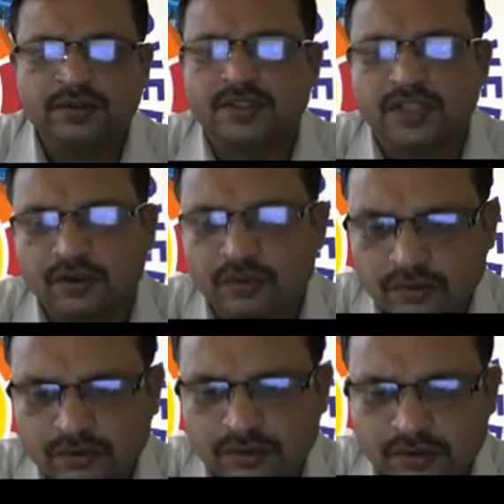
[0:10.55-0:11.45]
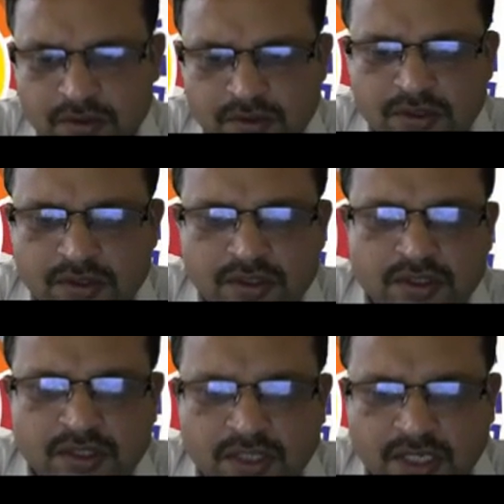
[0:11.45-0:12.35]
Now,
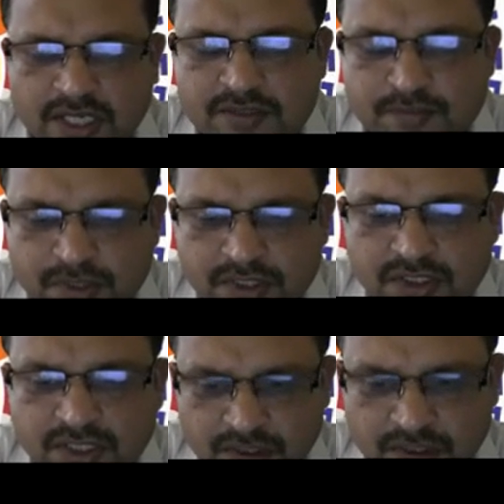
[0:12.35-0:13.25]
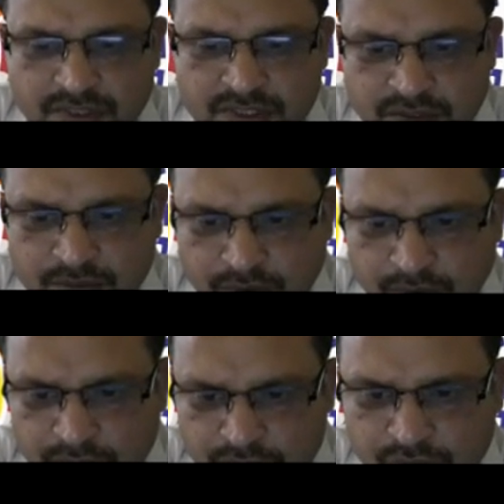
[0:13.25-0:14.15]
as per the request from
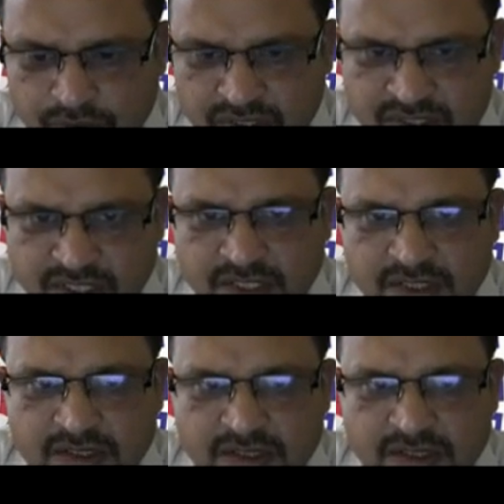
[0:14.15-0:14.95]
the student side,